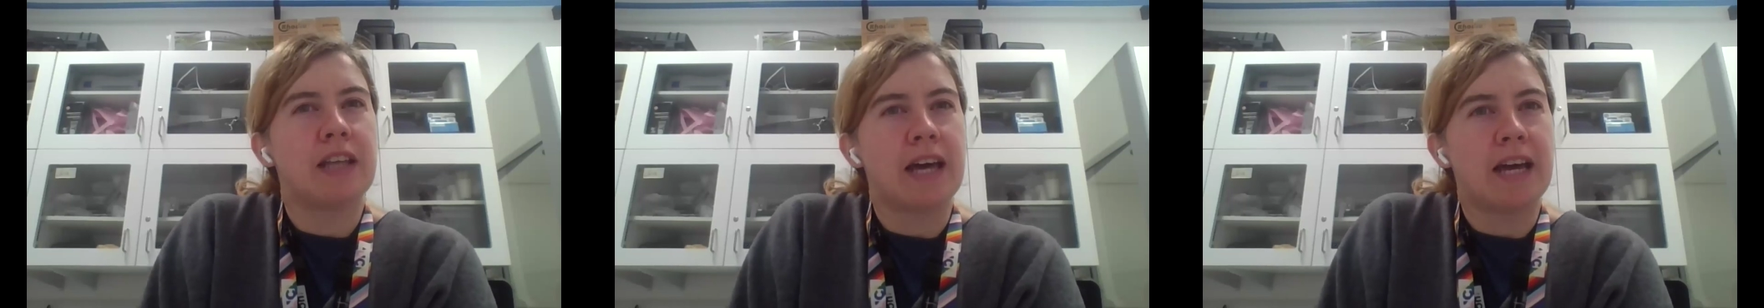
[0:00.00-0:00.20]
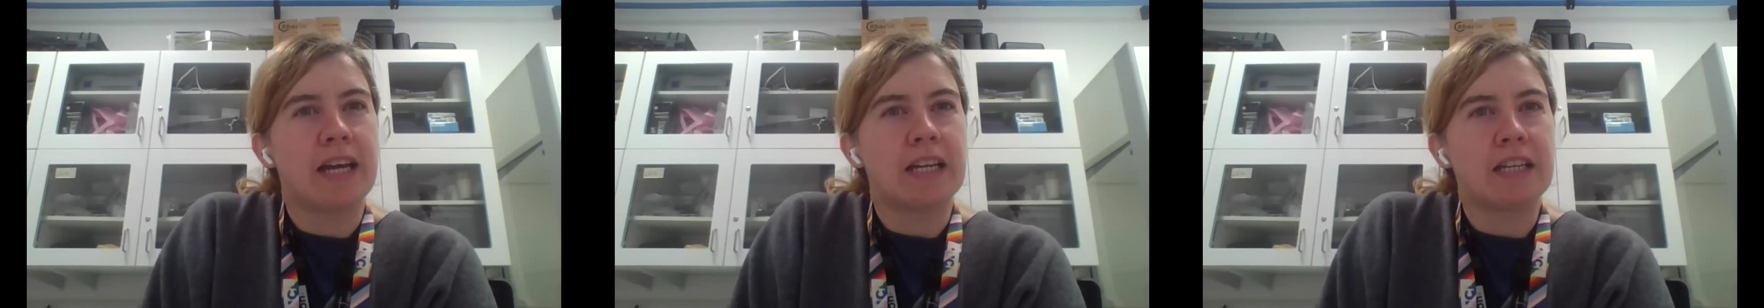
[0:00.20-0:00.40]

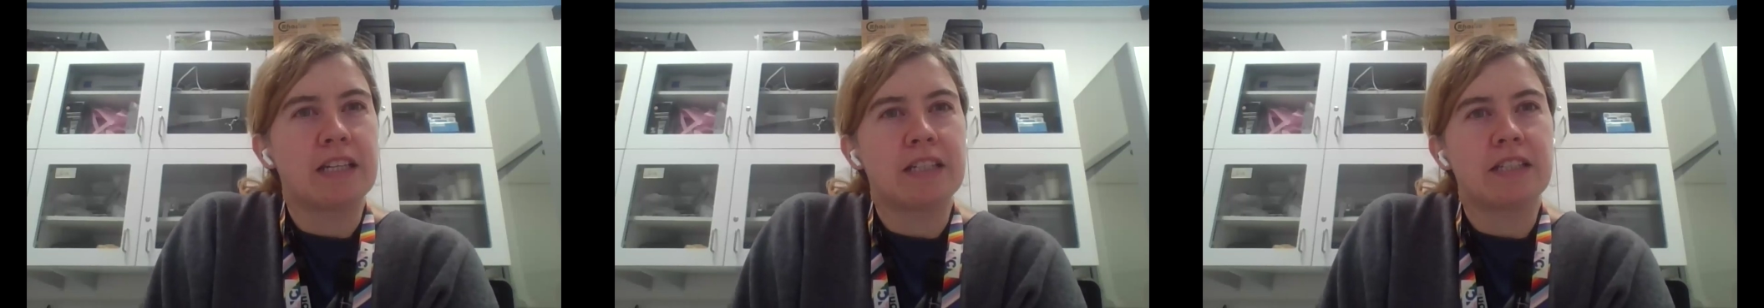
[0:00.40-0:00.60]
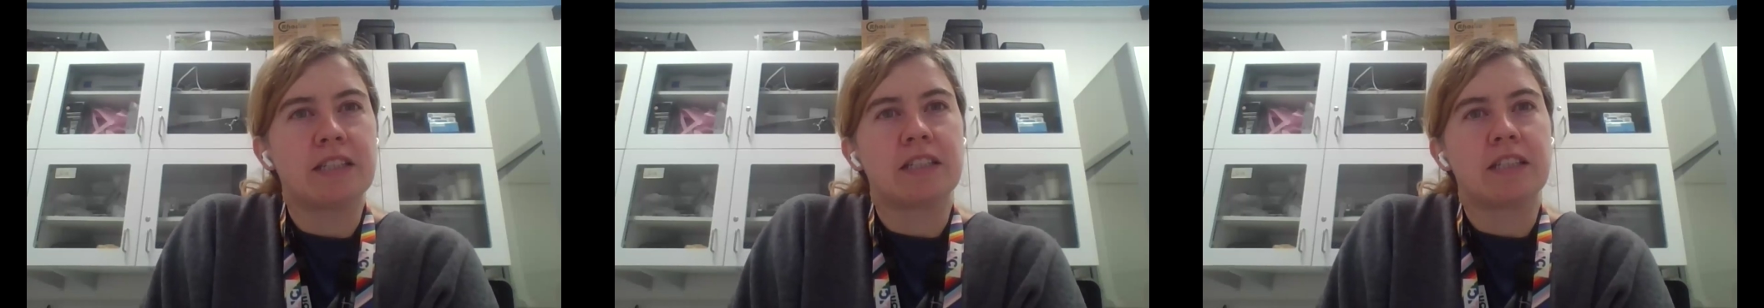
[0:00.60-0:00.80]

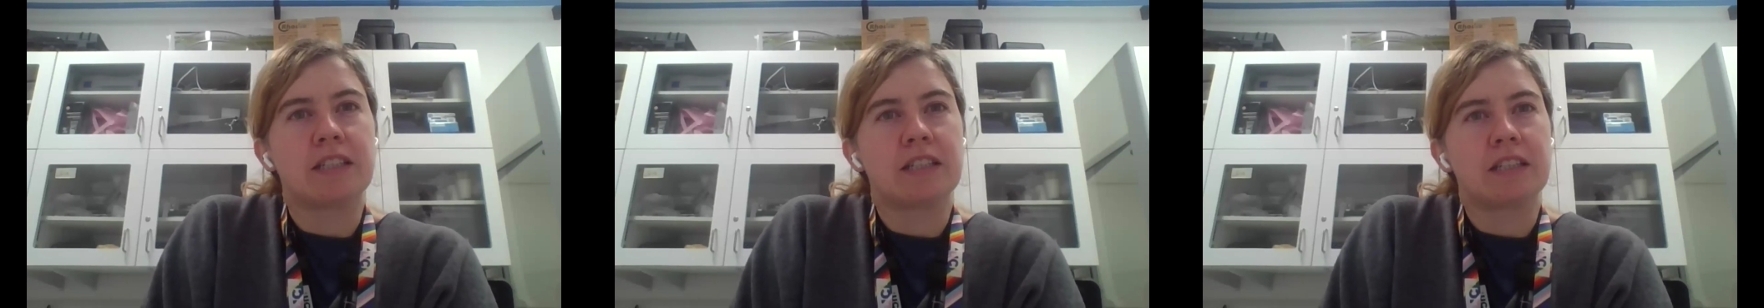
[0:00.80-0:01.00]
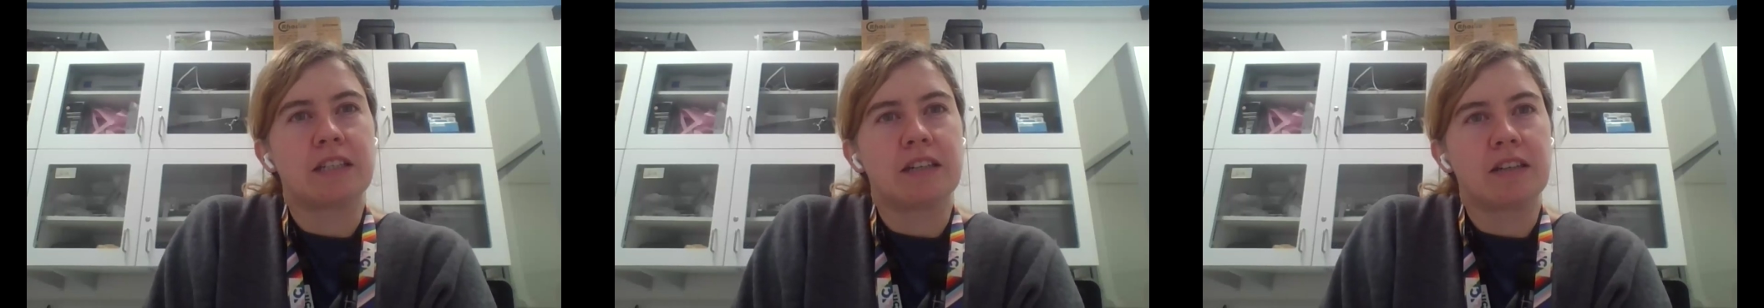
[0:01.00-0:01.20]
Then
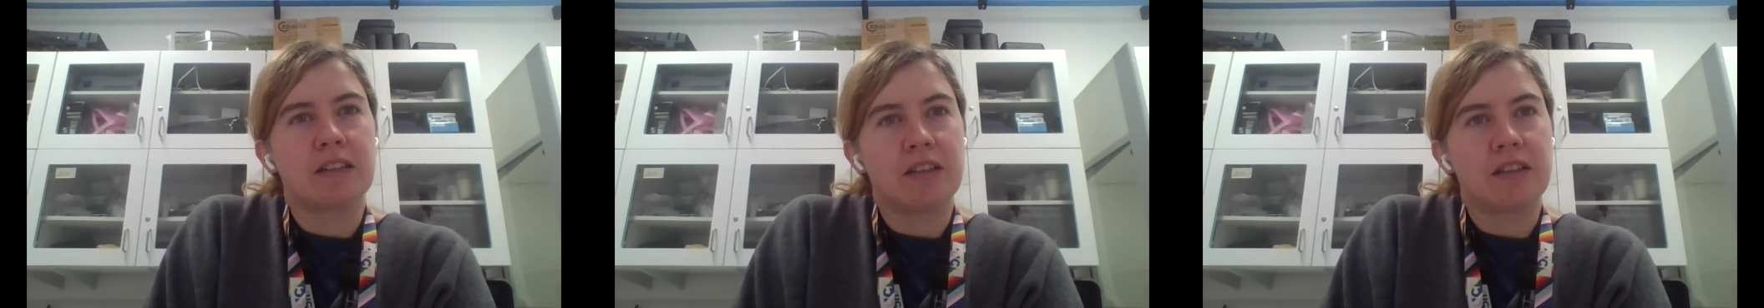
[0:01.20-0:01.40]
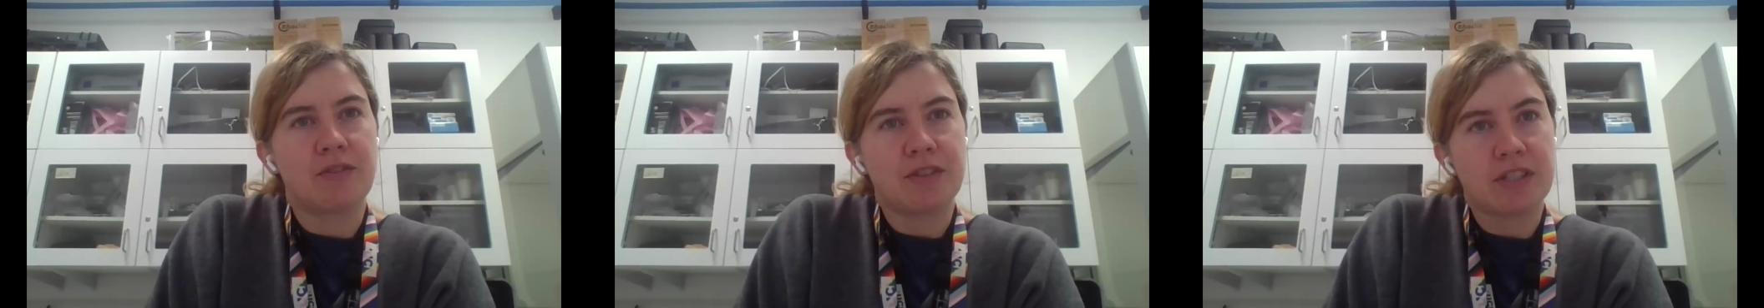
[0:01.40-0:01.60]

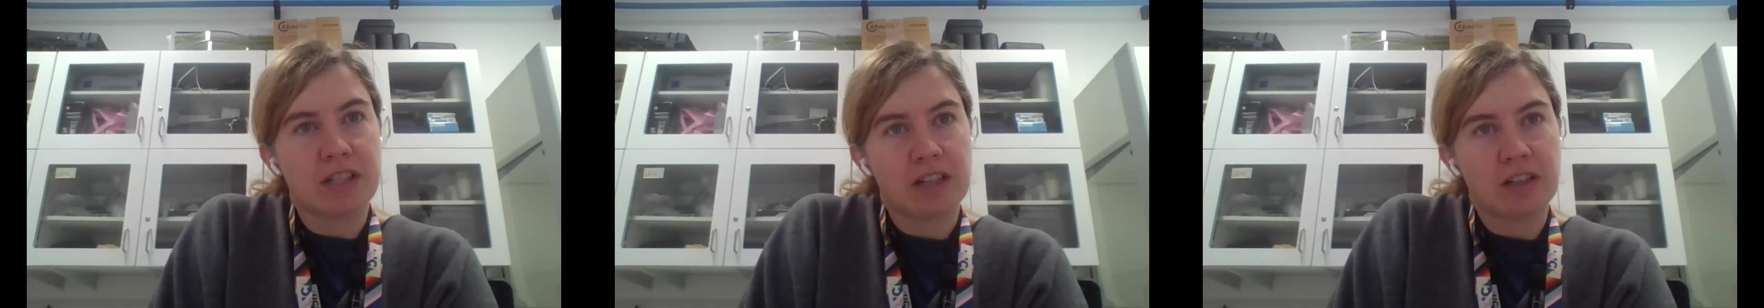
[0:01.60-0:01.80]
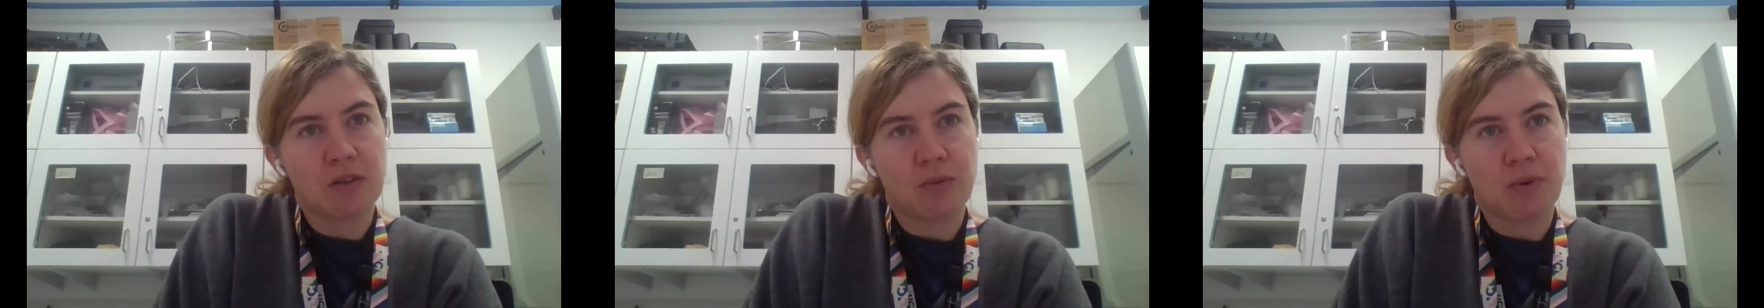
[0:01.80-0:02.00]
there is
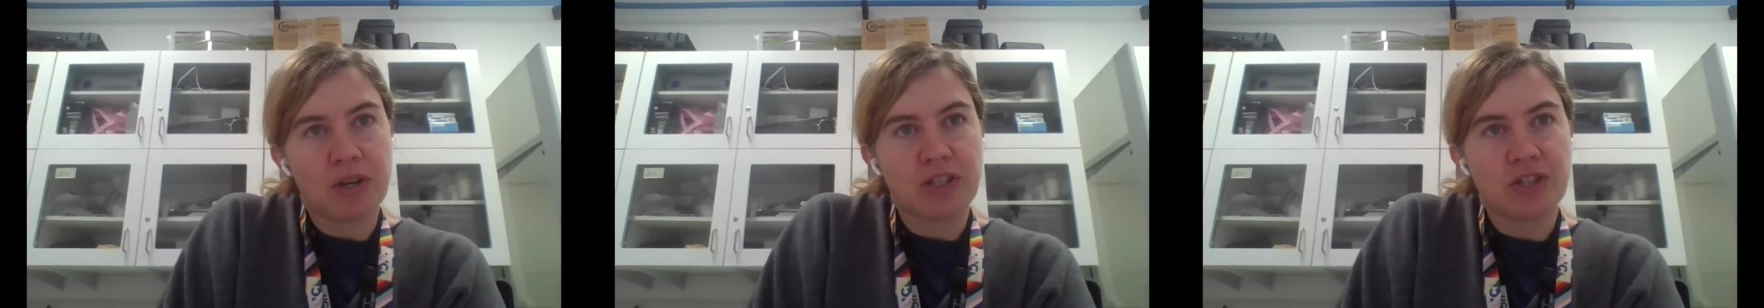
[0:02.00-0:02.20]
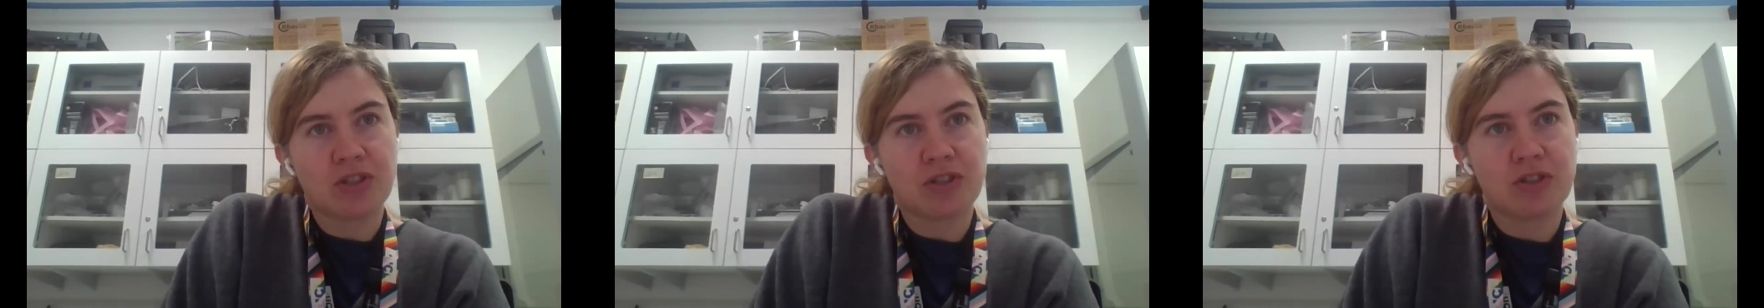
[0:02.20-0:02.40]
another
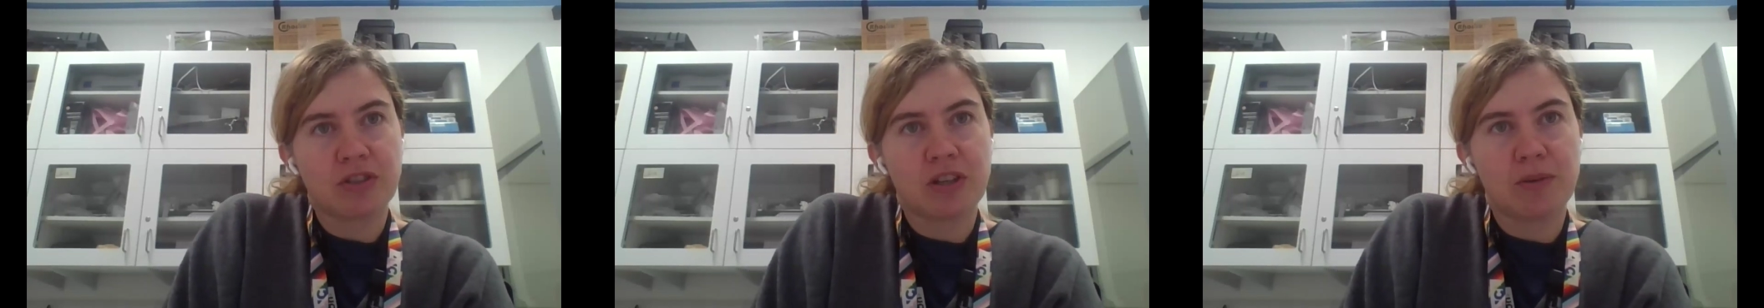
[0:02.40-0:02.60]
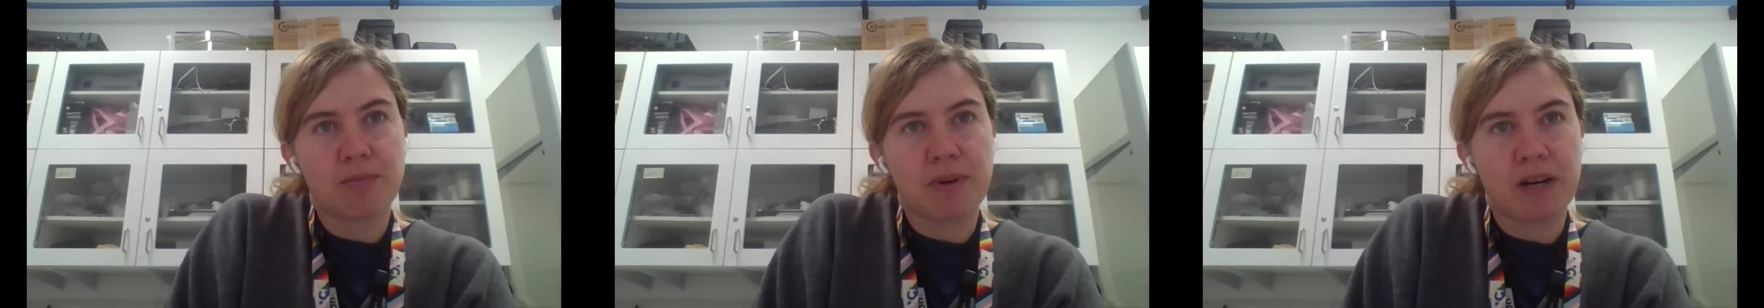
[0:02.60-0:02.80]

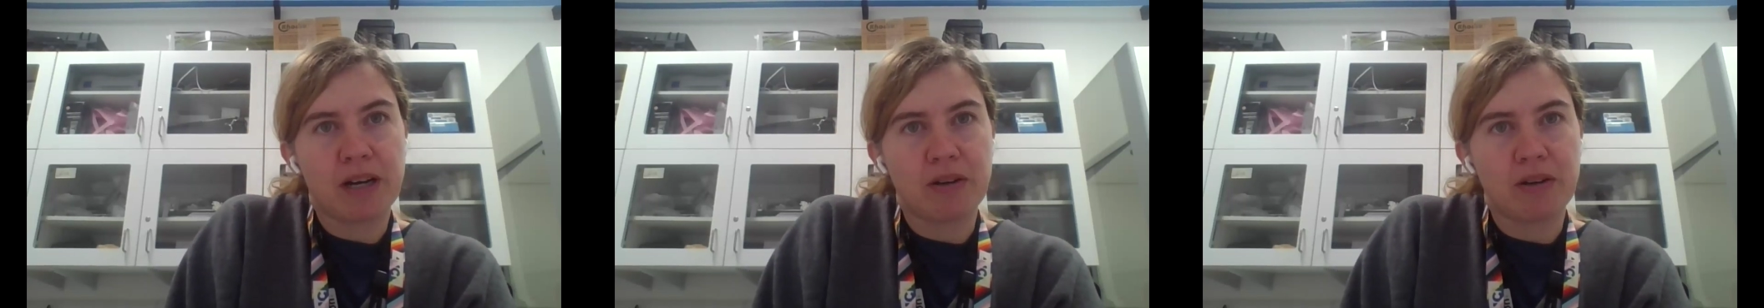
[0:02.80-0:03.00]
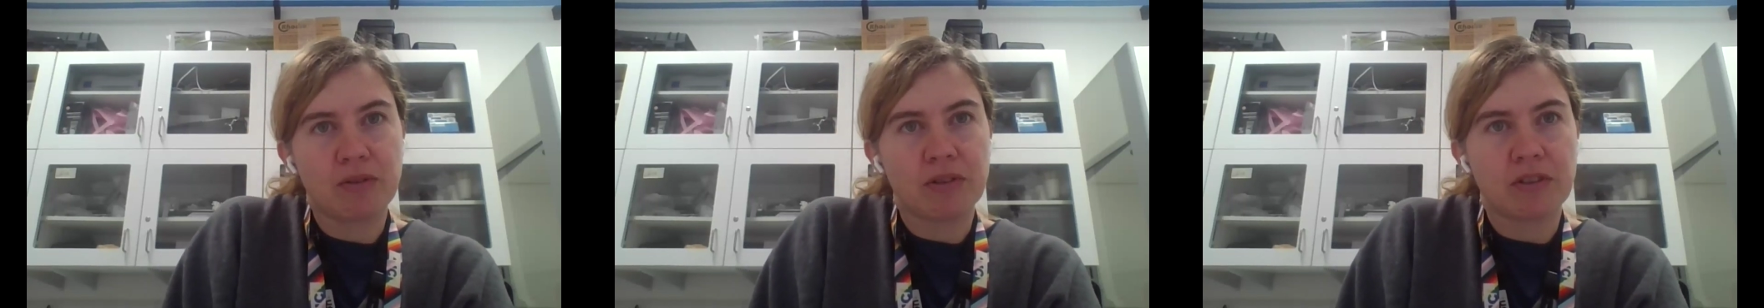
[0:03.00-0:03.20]
question
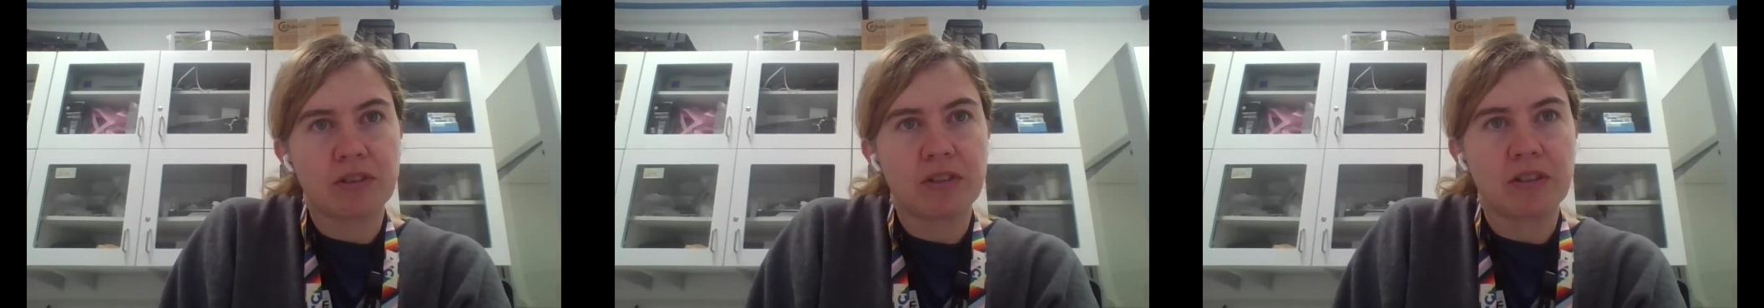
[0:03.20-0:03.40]
about